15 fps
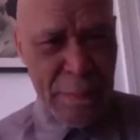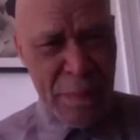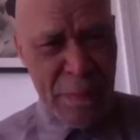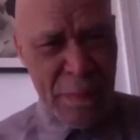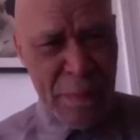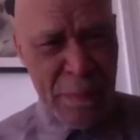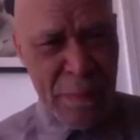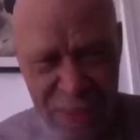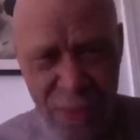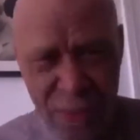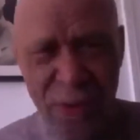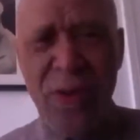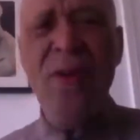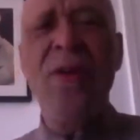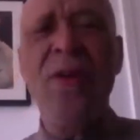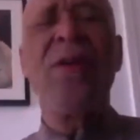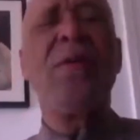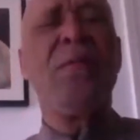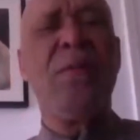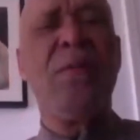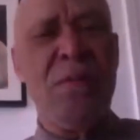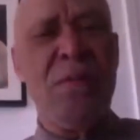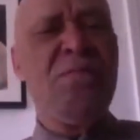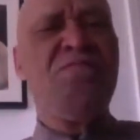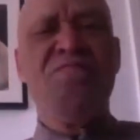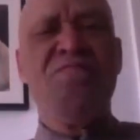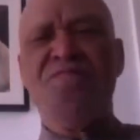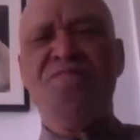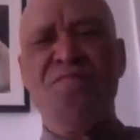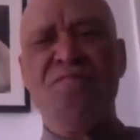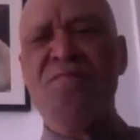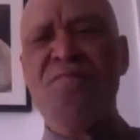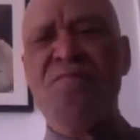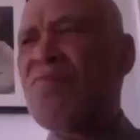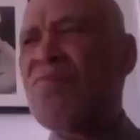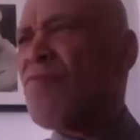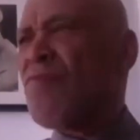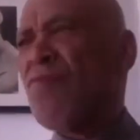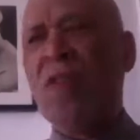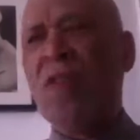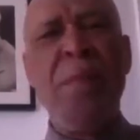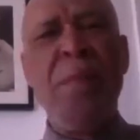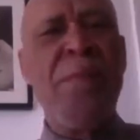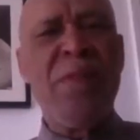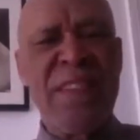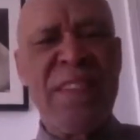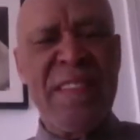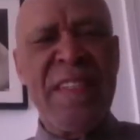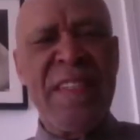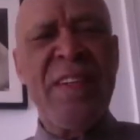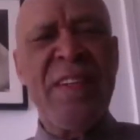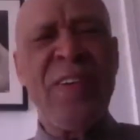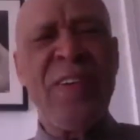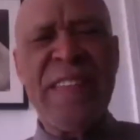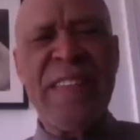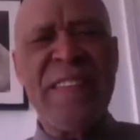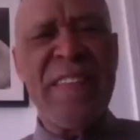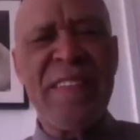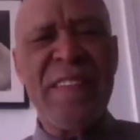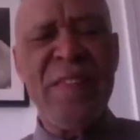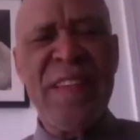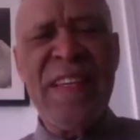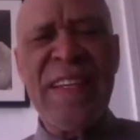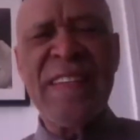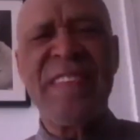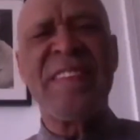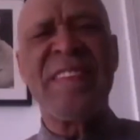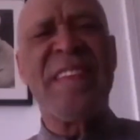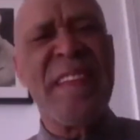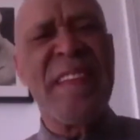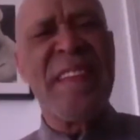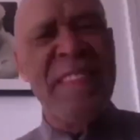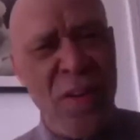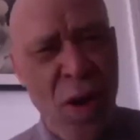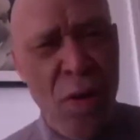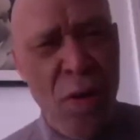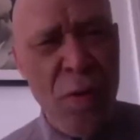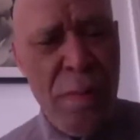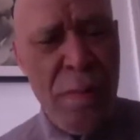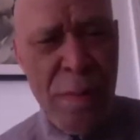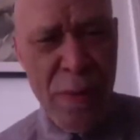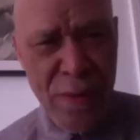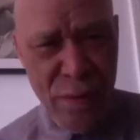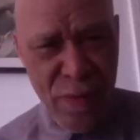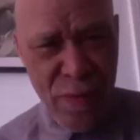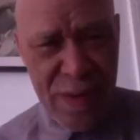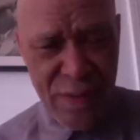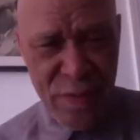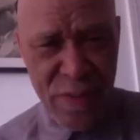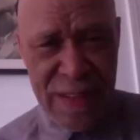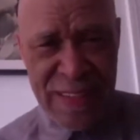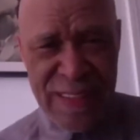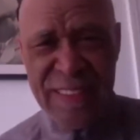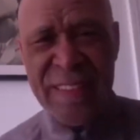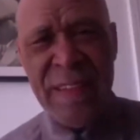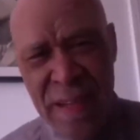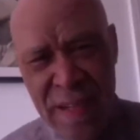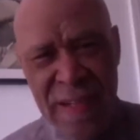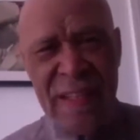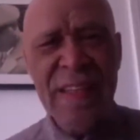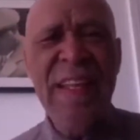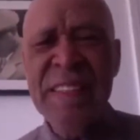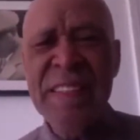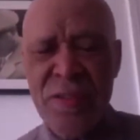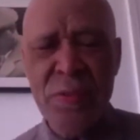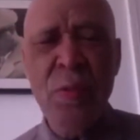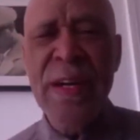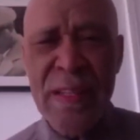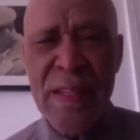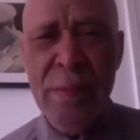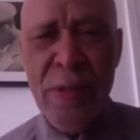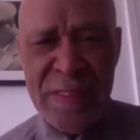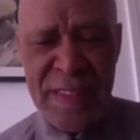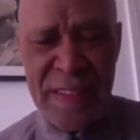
Let's all remember the seriousness of things. Let's all remember the fun of things. Let's swing the music